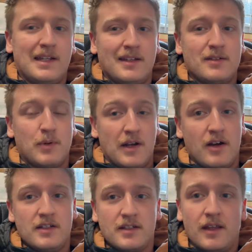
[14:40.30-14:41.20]
it's pretty
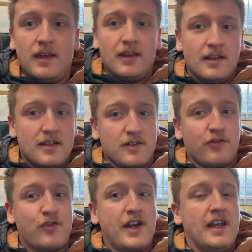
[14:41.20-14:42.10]
nice. That's a
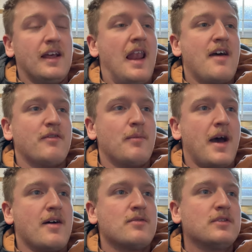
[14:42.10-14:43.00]
free
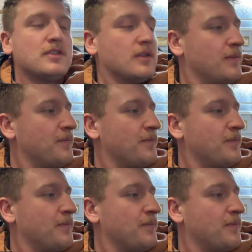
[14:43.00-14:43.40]
£11.